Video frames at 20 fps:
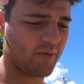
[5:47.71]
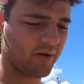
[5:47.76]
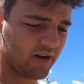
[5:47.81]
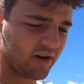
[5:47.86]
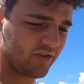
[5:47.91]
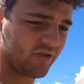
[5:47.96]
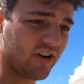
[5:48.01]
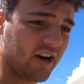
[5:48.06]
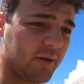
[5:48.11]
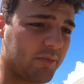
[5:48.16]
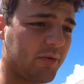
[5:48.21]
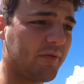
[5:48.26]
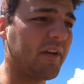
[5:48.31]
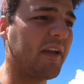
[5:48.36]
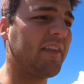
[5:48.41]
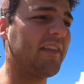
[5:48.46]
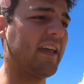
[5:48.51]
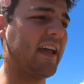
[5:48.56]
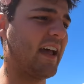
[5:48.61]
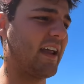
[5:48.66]
we're gonna try to
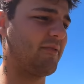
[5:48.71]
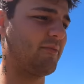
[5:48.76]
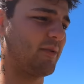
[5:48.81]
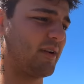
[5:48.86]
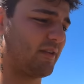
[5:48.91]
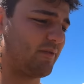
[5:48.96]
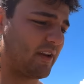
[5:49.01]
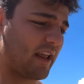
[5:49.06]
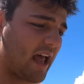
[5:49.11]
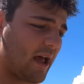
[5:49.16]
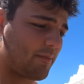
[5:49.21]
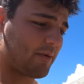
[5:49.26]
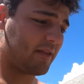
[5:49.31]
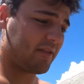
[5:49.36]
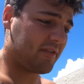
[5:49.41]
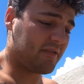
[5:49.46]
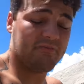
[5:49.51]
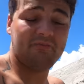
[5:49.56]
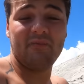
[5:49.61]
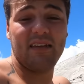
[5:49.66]
prevent that, but if it
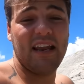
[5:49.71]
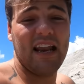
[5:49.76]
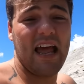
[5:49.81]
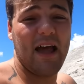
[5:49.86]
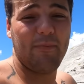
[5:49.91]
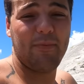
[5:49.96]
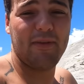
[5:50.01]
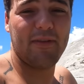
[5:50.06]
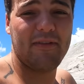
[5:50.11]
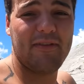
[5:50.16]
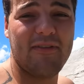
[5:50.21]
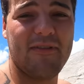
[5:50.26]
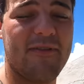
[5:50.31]
happens, it happens.